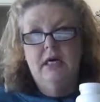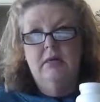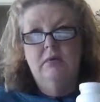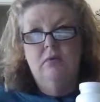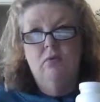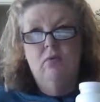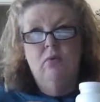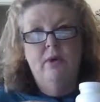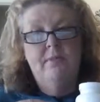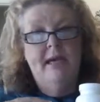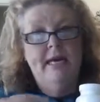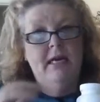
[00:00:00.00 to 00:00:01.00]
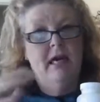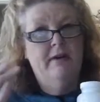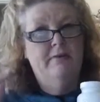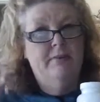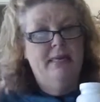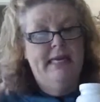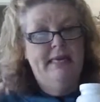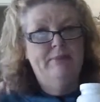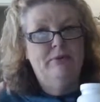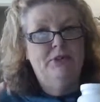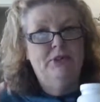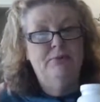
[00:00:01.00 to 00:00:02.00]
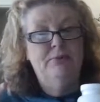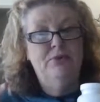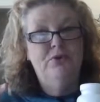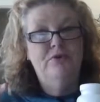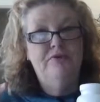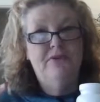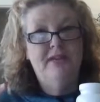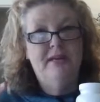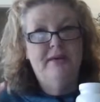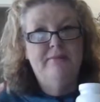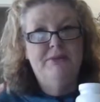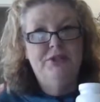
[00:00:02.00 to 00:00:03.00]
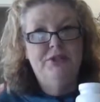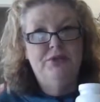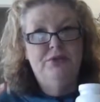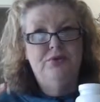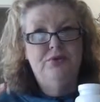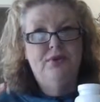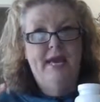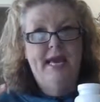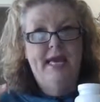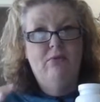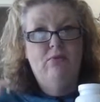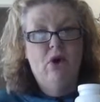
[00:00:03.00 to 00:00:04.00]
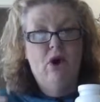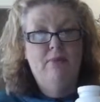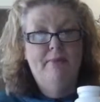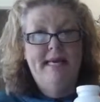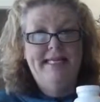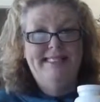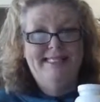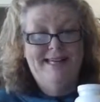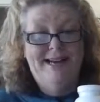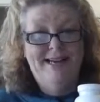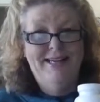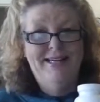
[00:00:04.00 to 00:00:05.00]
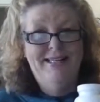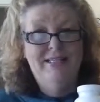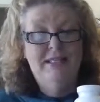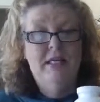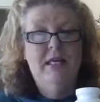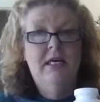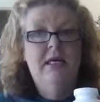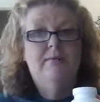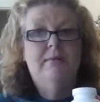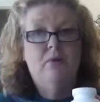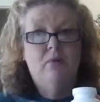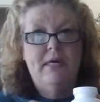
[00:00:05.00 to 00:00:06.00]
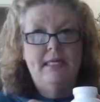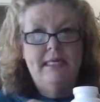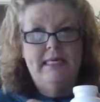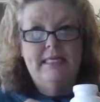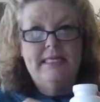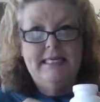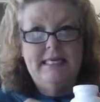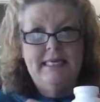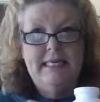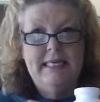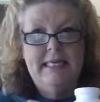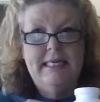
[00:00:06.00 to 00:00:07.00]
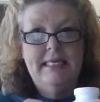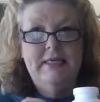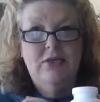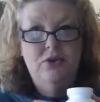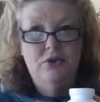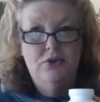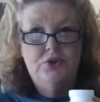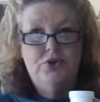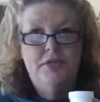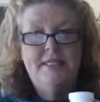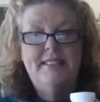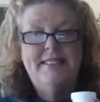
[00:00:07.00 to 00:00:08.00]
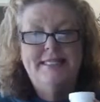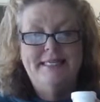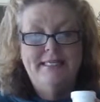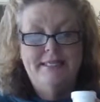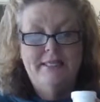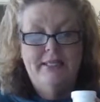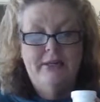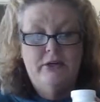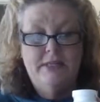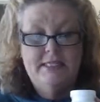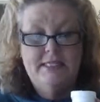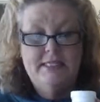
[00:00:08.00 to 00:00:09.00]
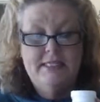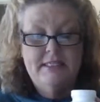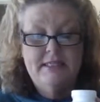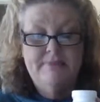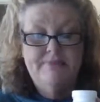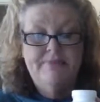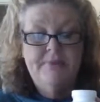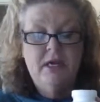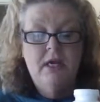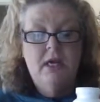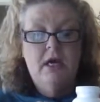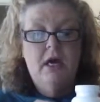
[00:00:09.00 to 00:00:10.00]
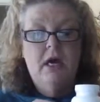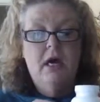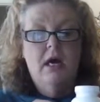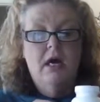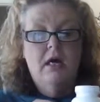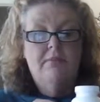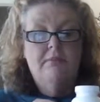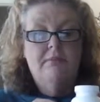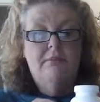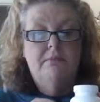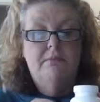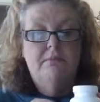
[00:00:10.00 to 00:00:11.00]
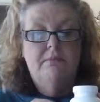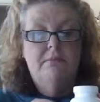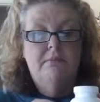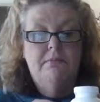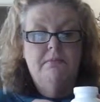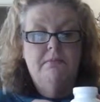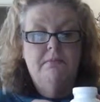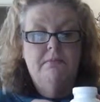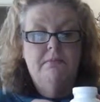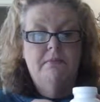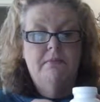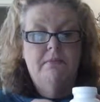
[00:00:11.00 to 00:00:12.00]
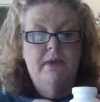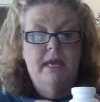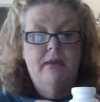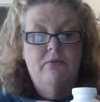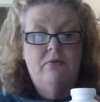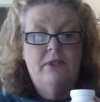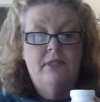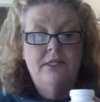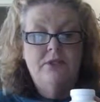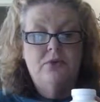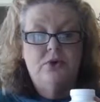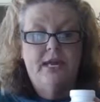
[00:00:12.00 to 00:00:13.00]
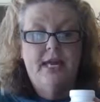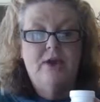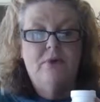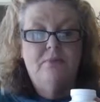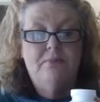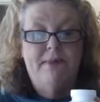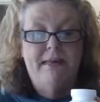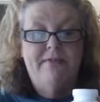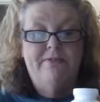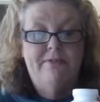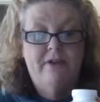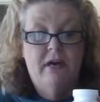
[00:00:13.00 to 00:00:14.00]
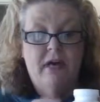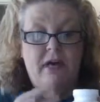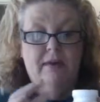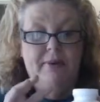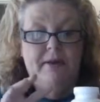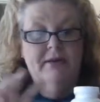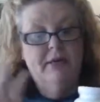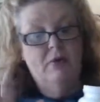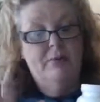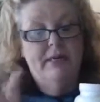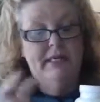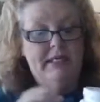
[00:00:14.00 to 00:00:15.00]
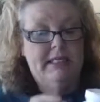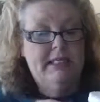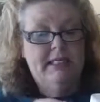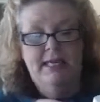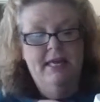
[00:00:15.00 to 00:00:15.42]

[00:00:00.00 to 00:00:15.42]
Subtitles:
we may not have been able to move them to a raw-based diet, but we need to get in nutrients into their system and really sort of help beef up, no pun intended,